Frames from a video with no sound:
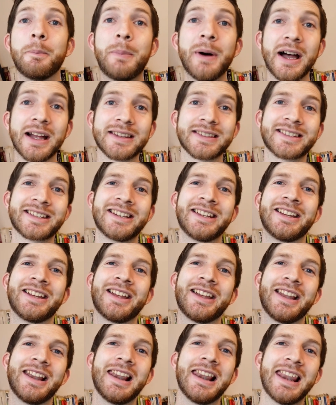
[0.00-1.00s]
But
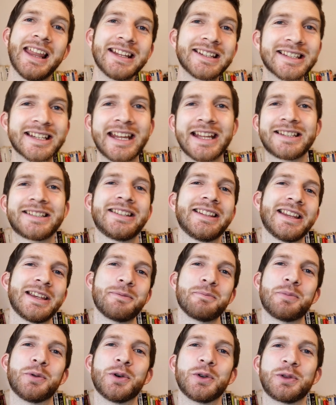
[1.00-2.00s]
let's get to the
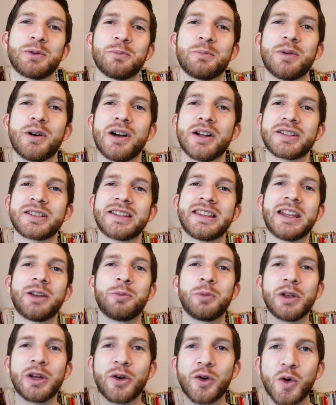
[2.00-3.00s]
important part
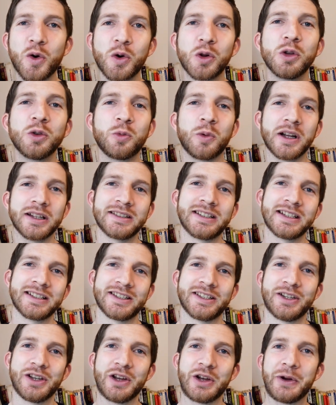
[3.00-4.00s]
that we are all wanting
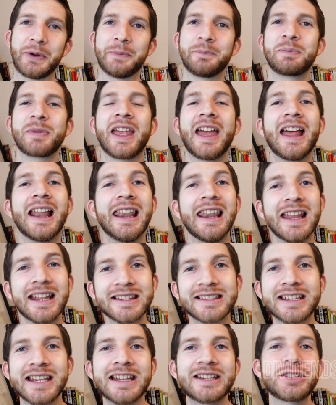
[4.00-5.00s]
to know.
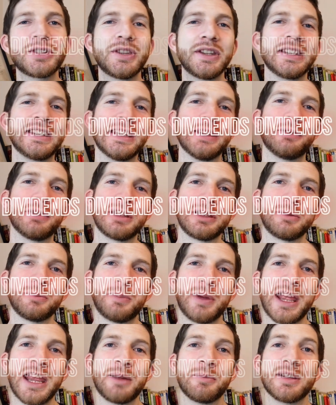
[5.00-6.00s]
Let's get to the
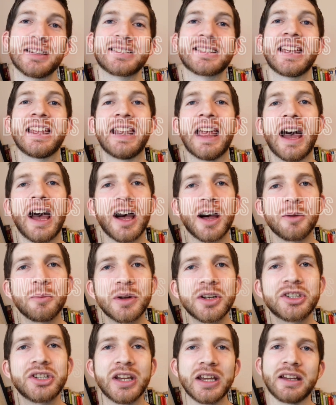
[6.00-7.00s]
dividend payments and how
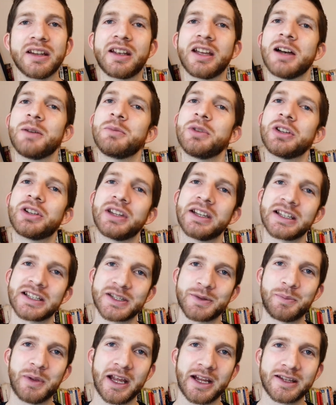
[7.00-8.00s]
much income you can
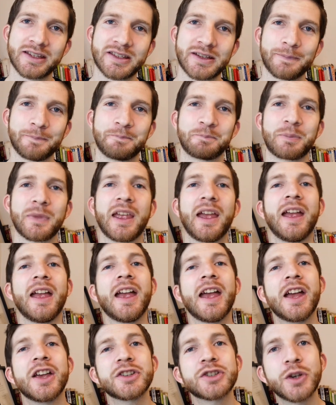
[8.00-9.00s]
expect.
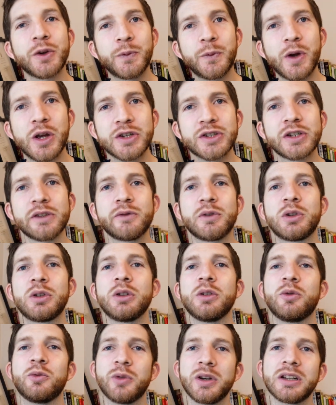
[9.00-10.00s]
So first of
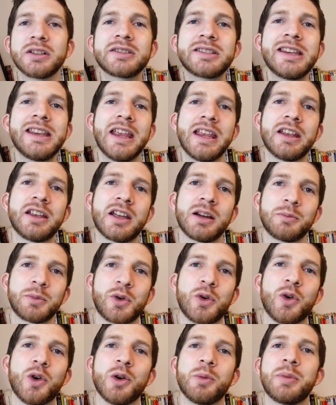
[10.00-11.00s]
all, Realty Income
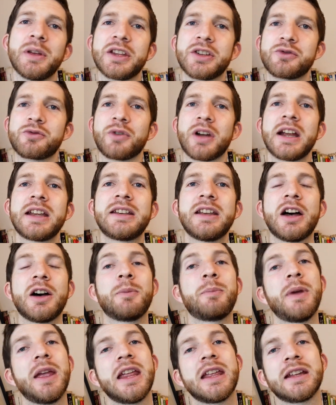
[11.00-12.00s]
Corp is right
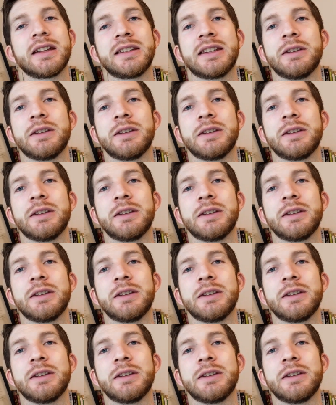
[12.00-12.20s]
now paying a